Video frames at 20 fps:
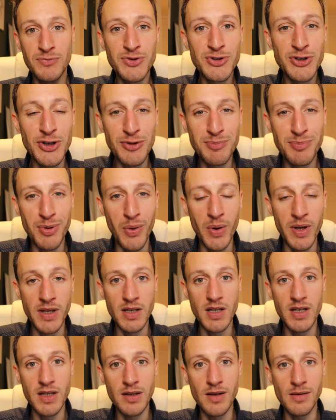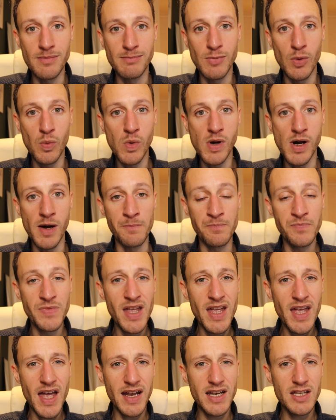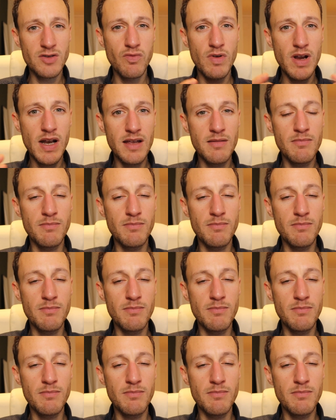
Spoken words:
to point number 1. And it's really